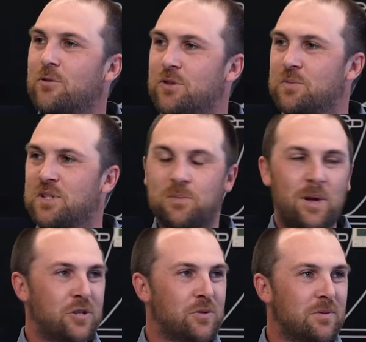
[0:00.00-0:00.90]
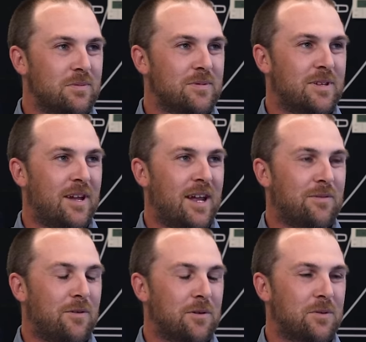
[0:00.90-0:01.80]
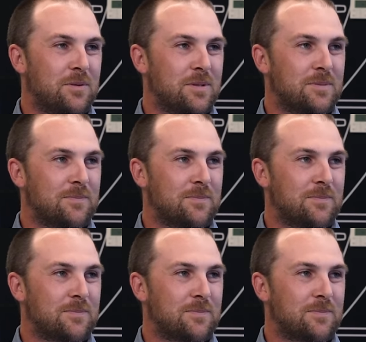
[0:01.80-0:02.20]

Christmas special. So any final thoughts?